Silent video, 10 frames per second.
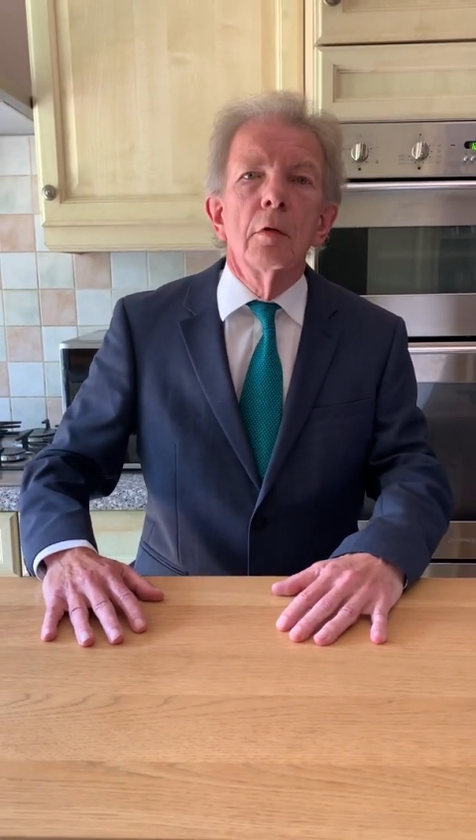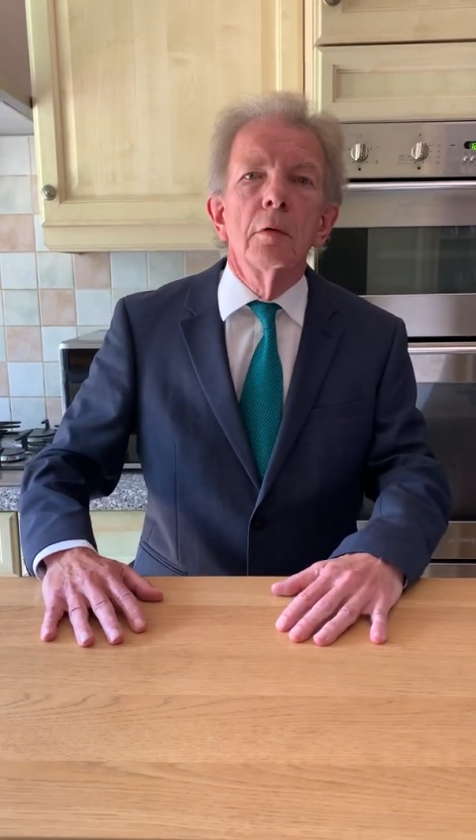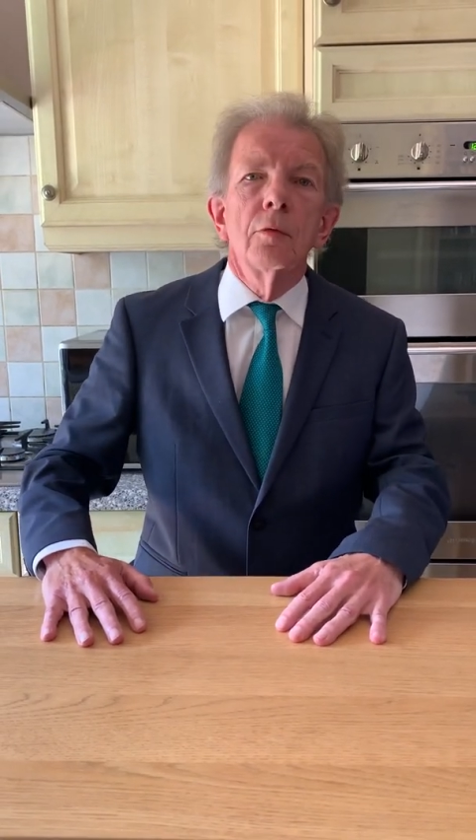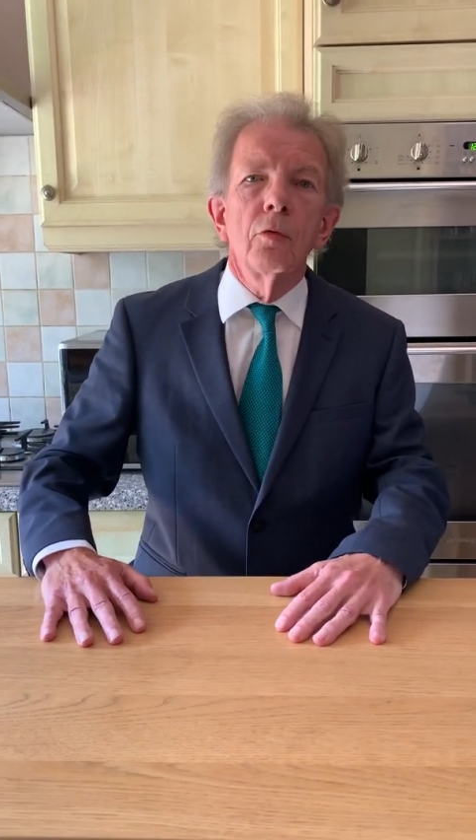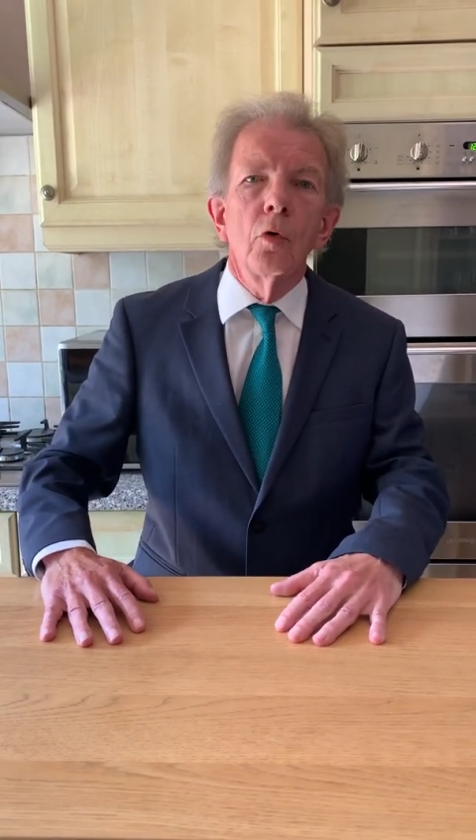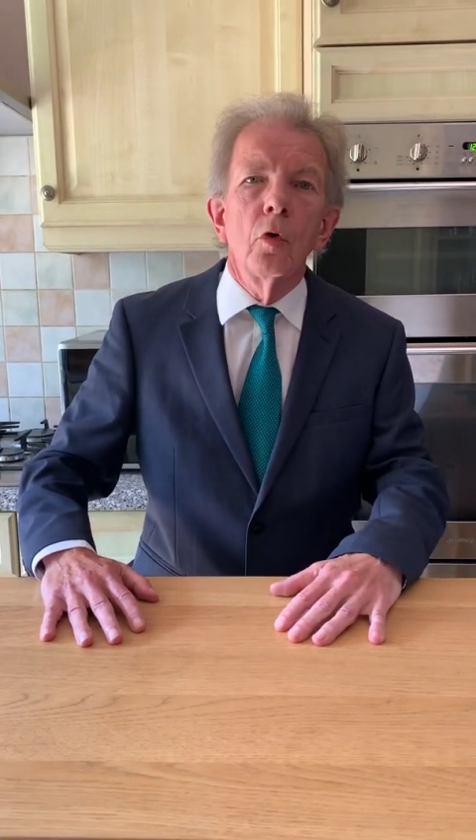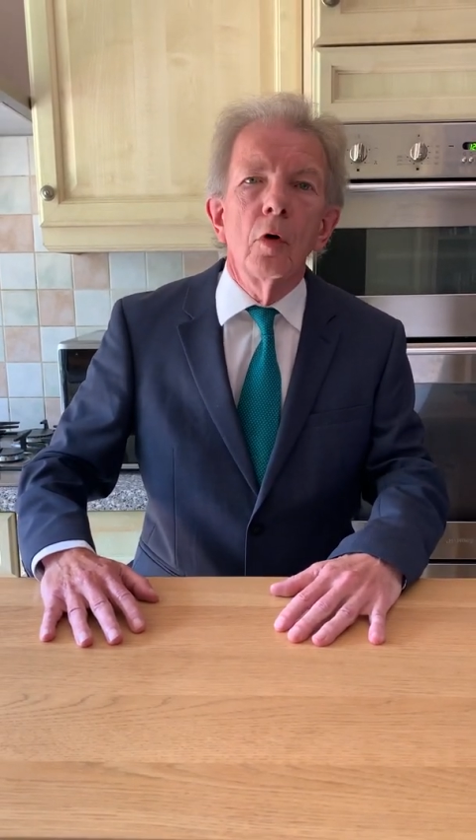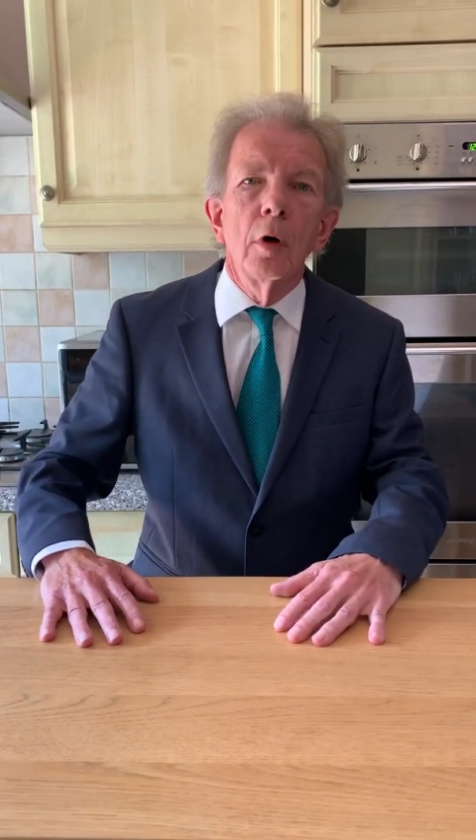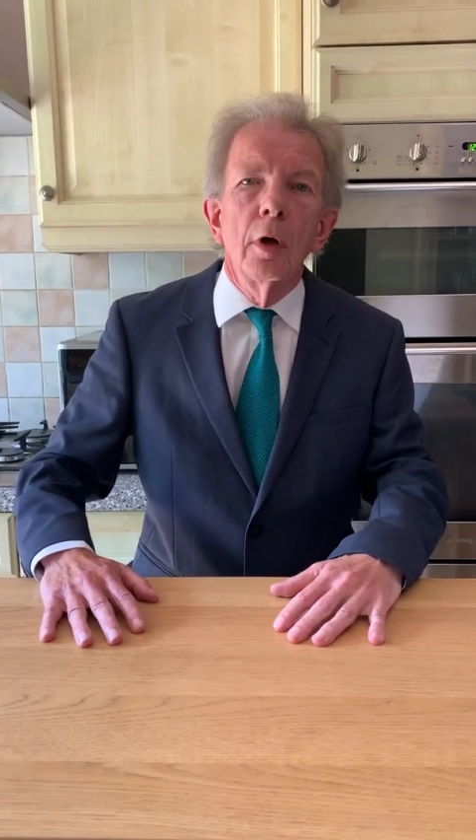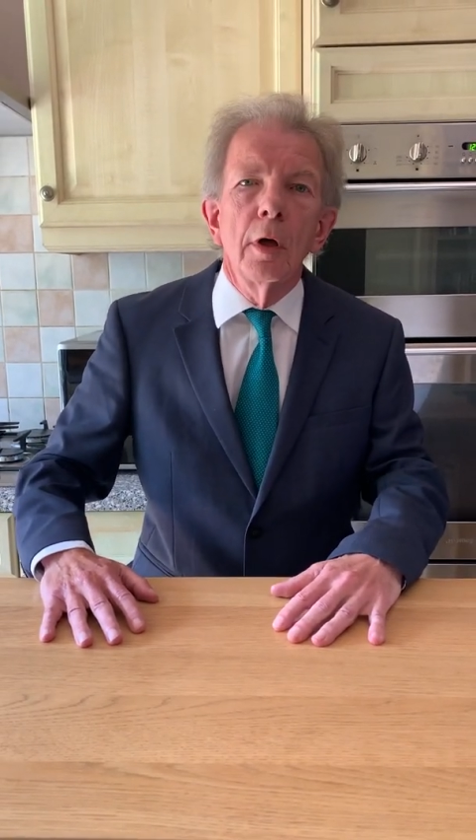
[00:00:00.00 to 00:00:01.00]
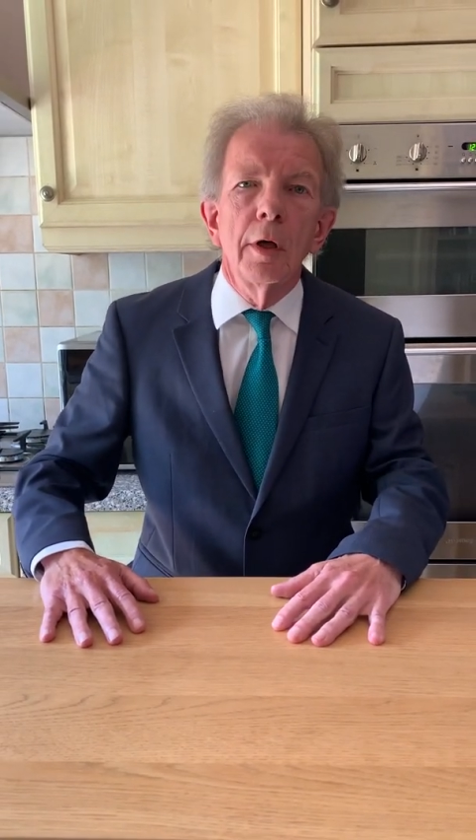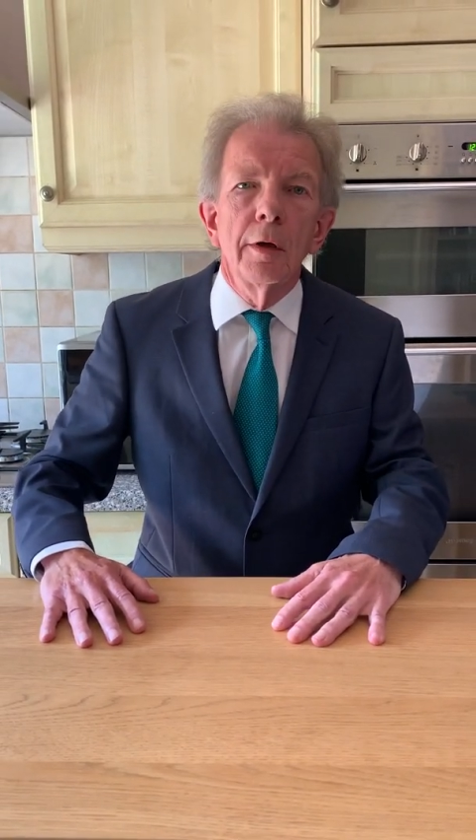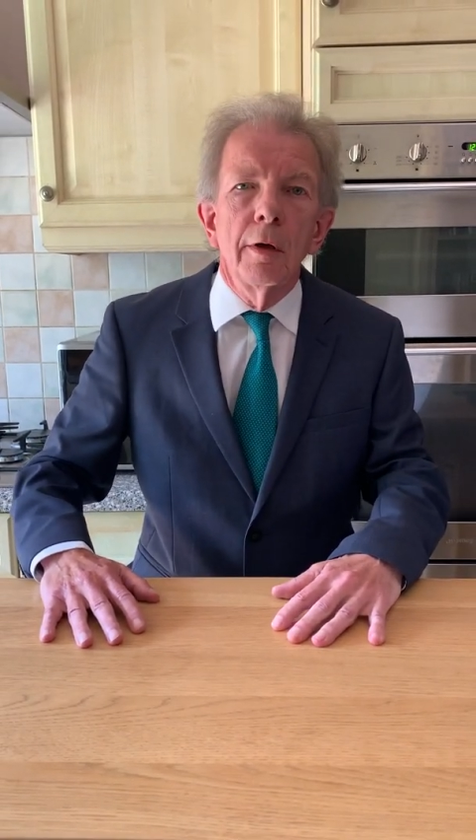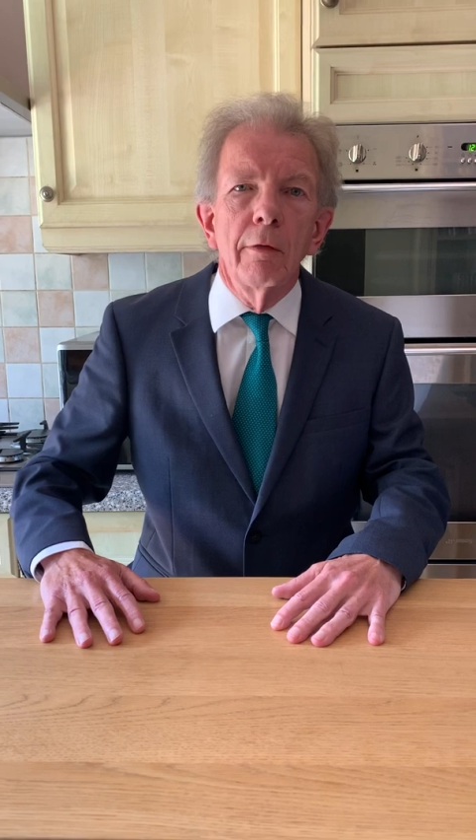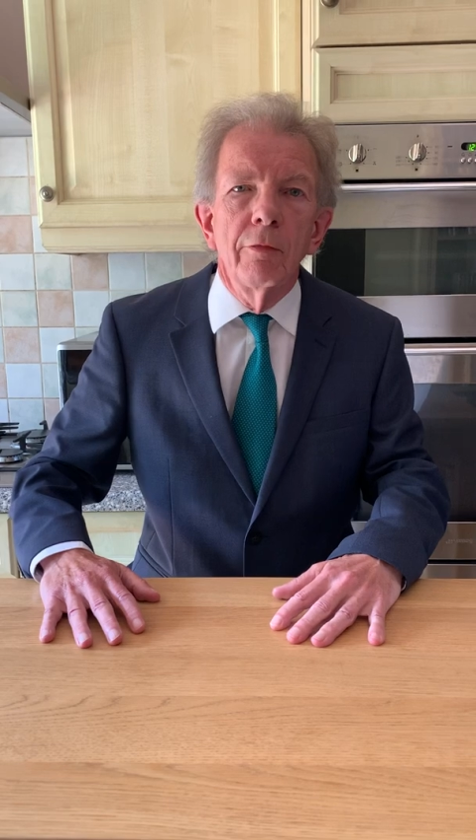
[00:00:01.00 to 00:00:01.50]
for a